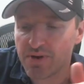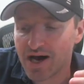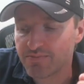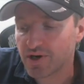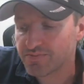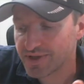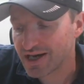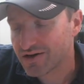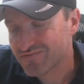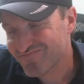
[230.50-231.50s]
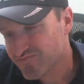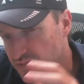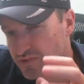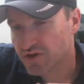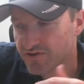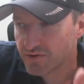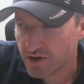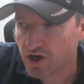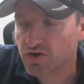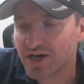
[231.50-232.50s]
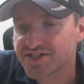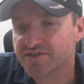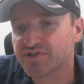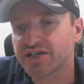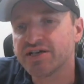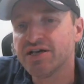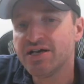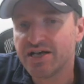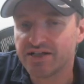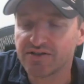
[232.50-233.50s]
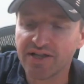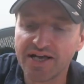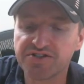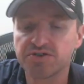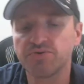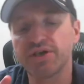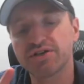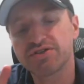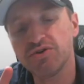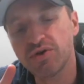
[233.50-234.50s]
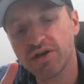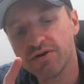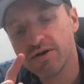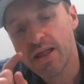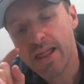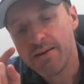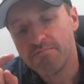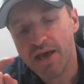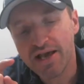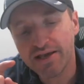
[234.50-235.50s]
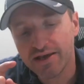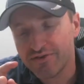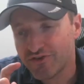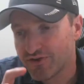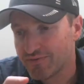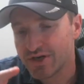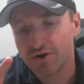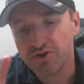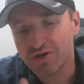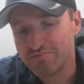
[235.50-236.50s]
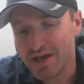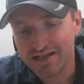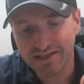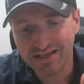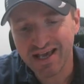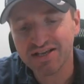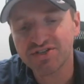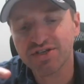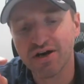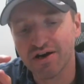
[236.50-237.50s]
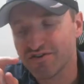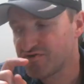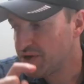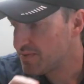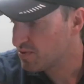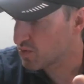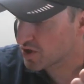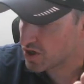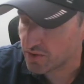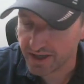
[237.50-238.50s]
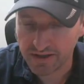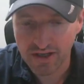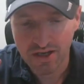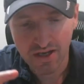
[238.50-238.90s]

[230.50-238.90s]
pop up now aggressively in the last two weeks. You can make it, you know, you can make the case of people were going